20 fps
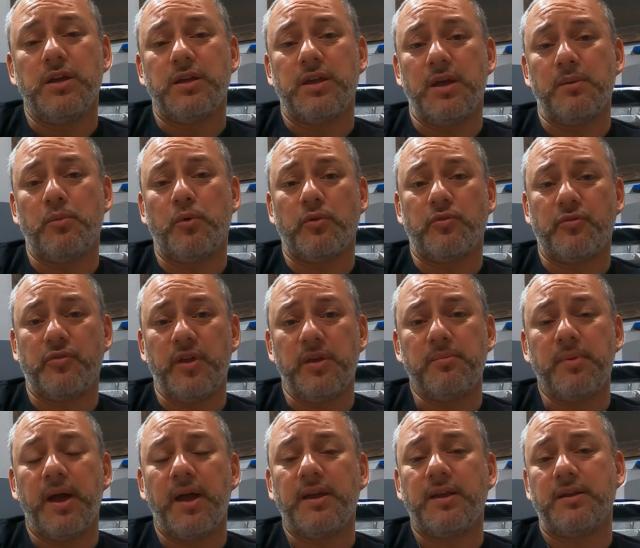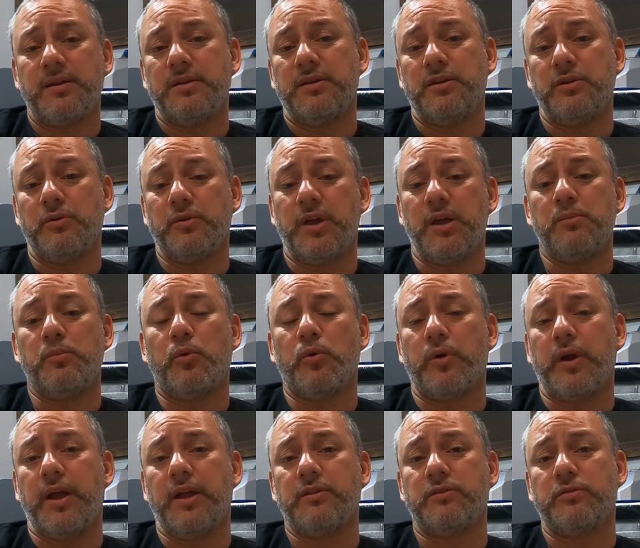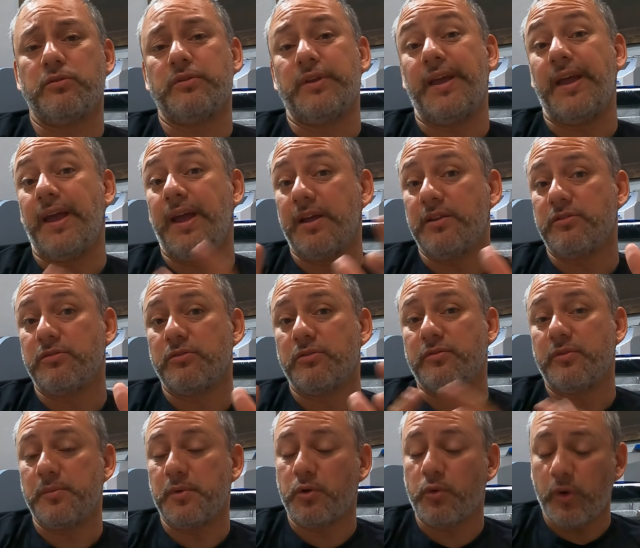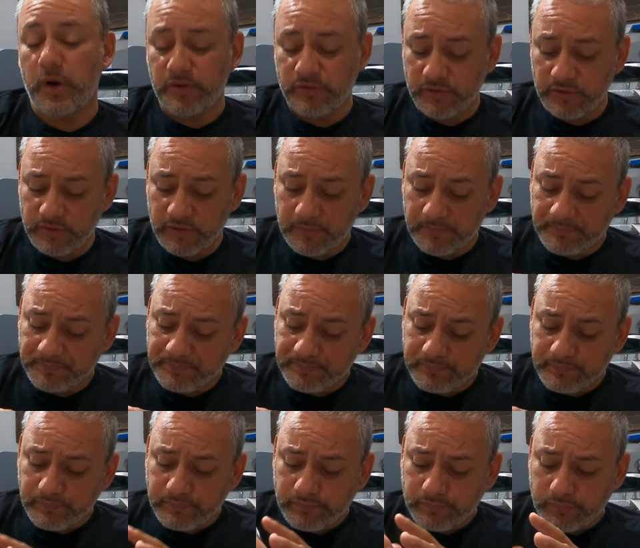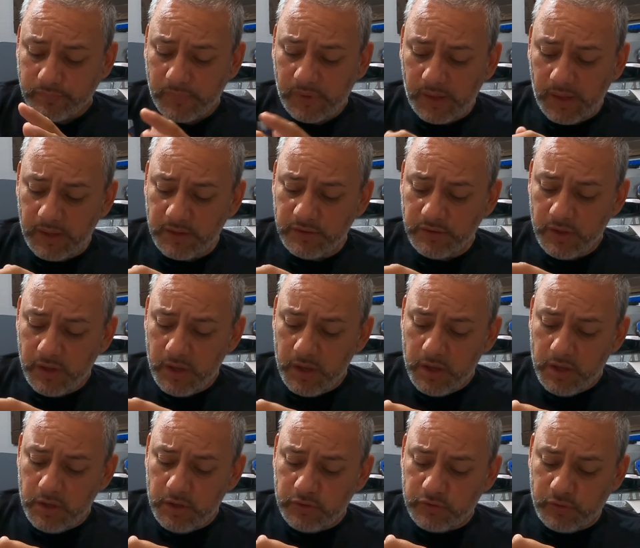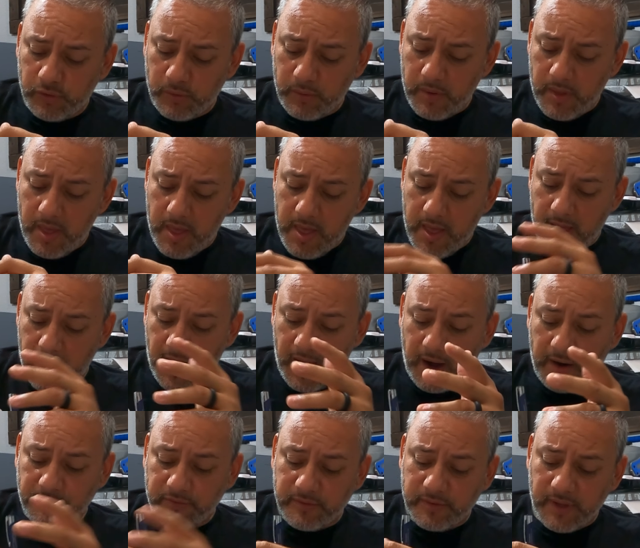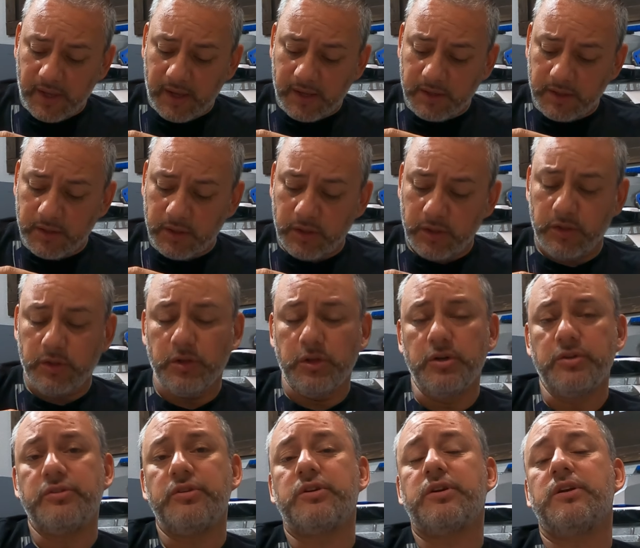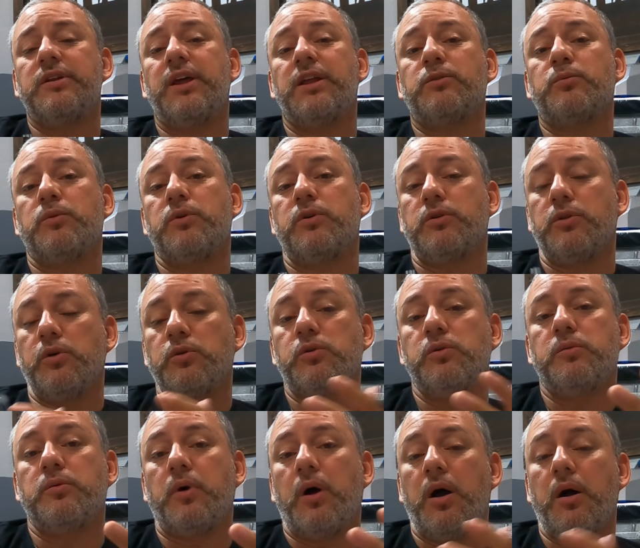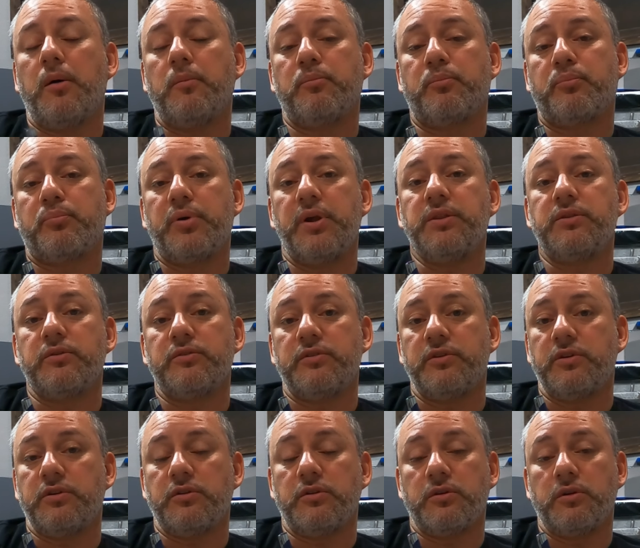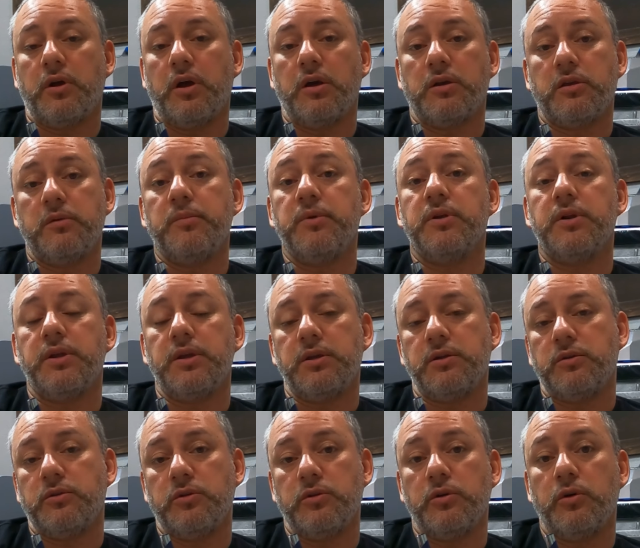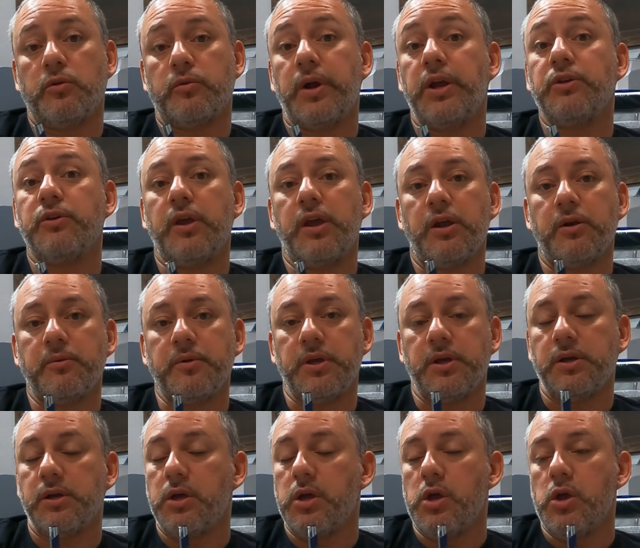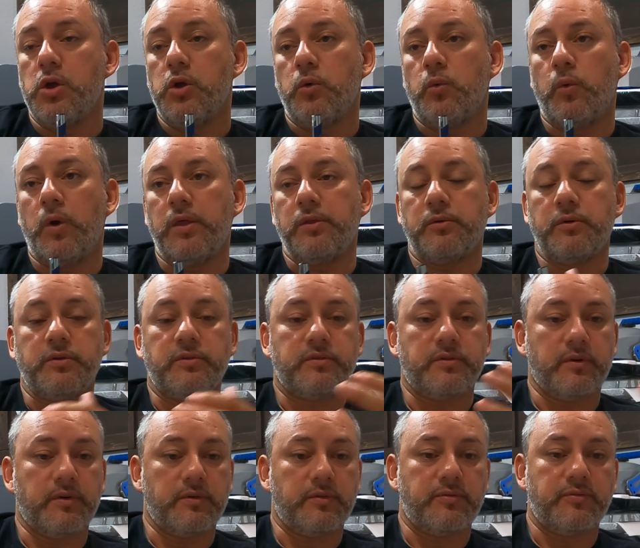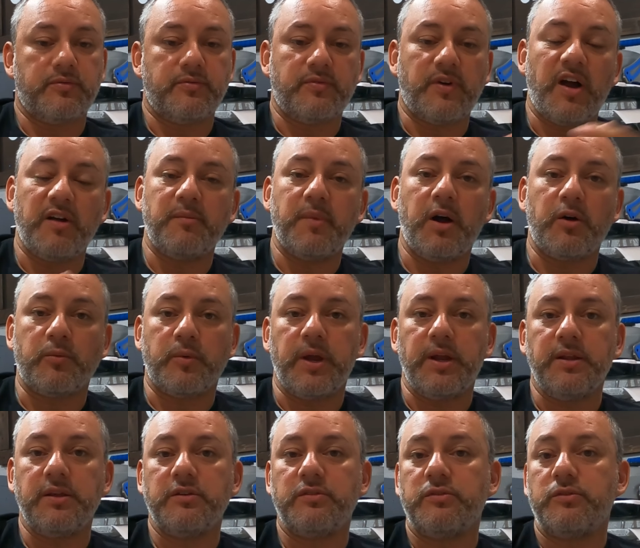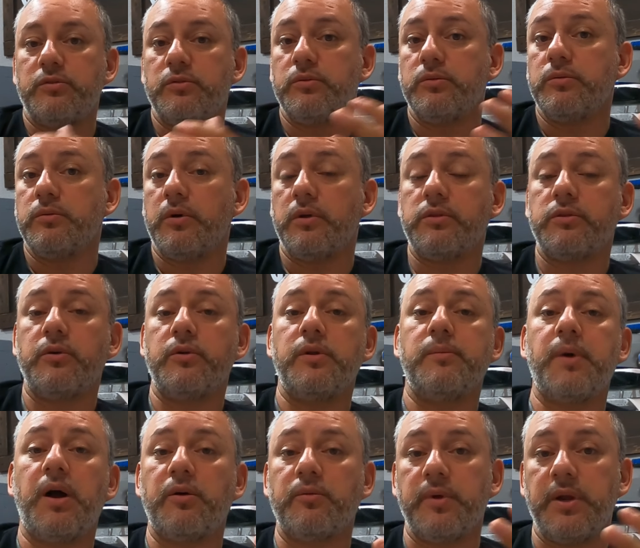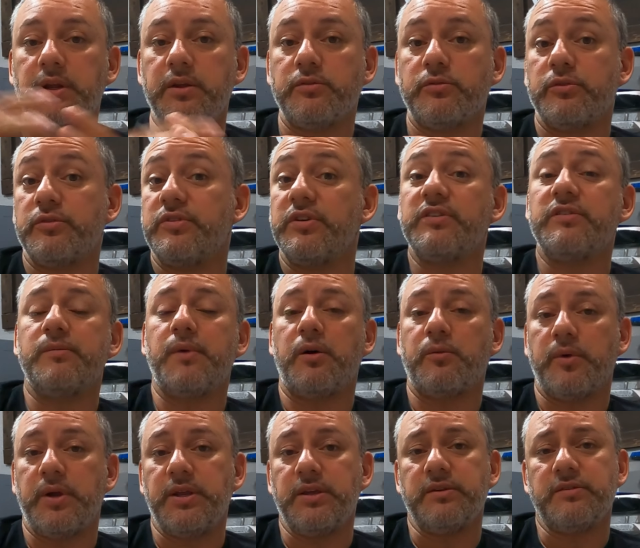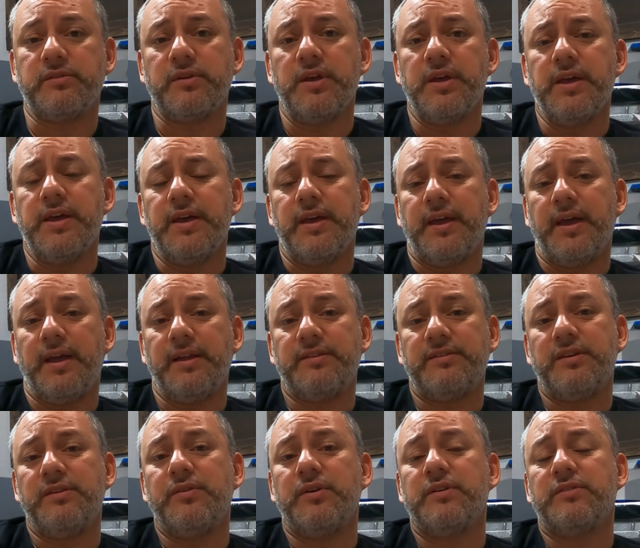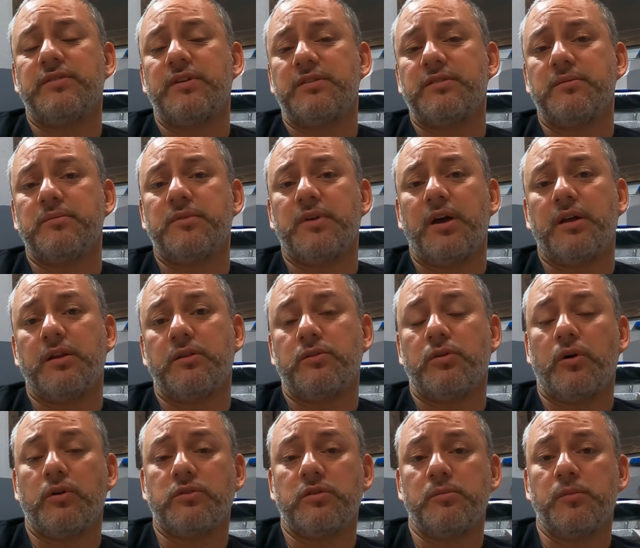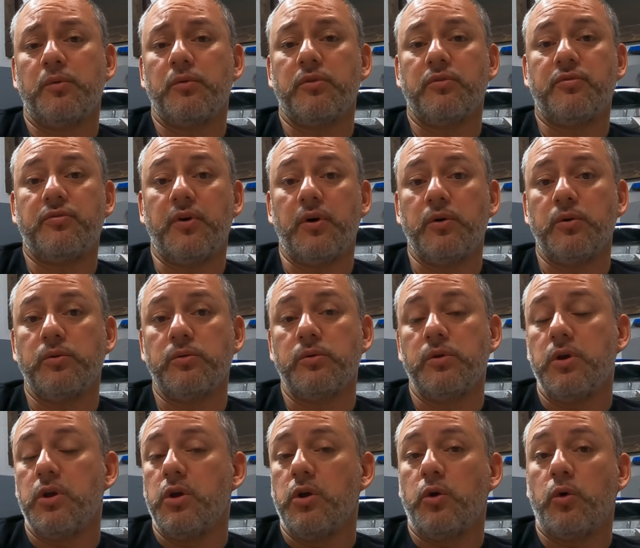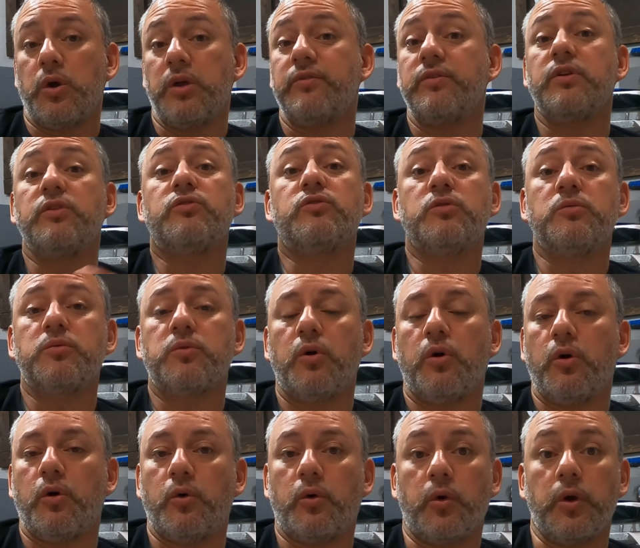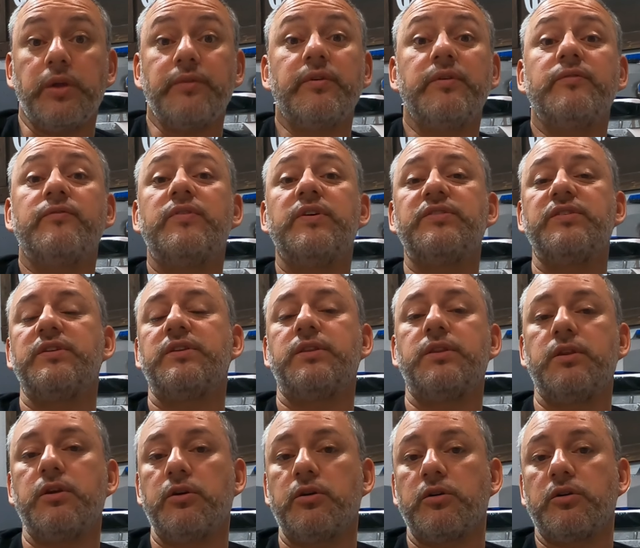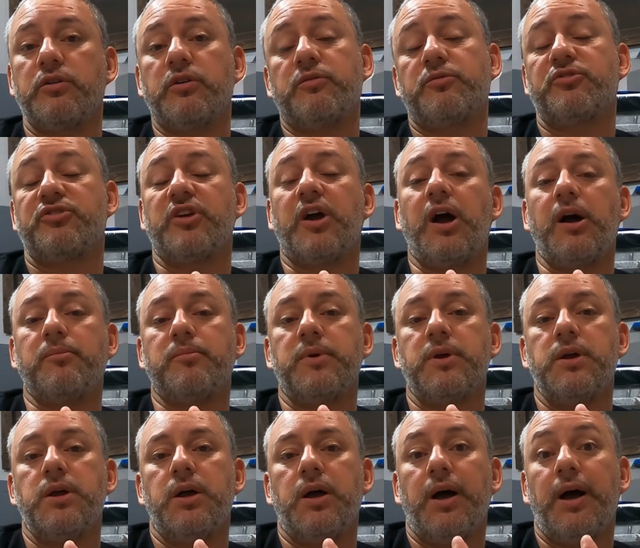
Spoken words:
Get more feedback. Get more answers answered from your questions. So after that, look to connect with your local printers in your community. Around your area, whether it's a 5-mile radius to a 30-mile radius or a 60-mile radius, and see if you can set some time to talk to them over the phone or even a Zoom call or even visit their shop.